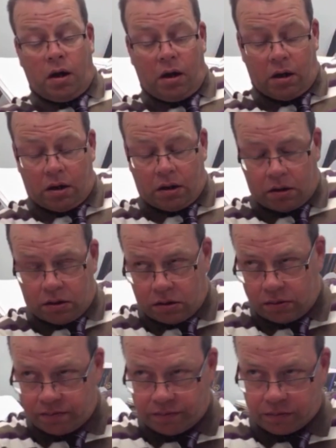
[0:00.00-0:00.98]
Uh,
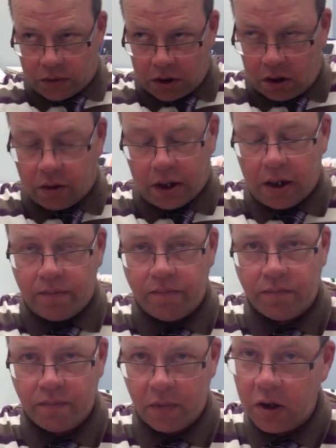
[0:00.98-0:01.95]
okay.
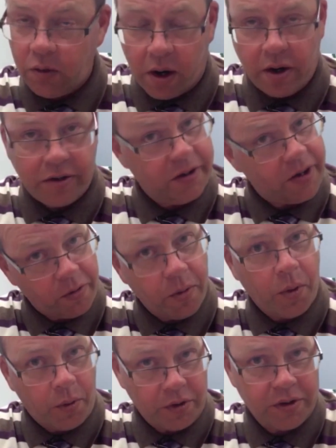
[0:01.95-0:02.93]
You are a General
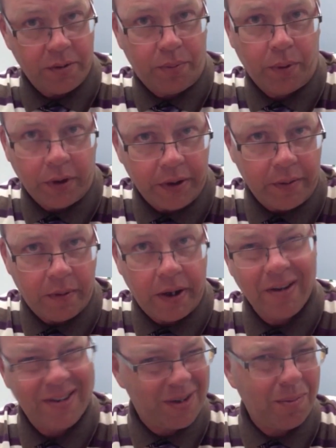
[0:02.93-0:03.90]
Motors employee, right?
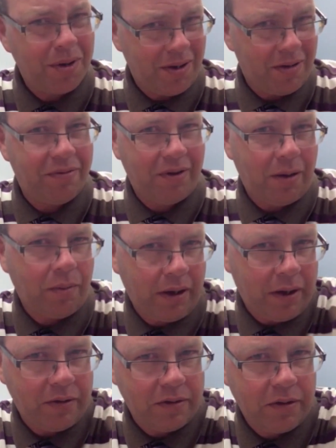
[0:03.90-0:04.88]
Or somebody in the family
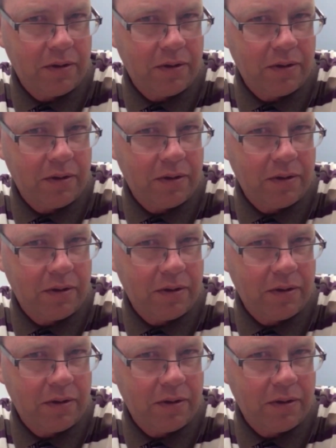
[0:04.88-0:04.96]
is?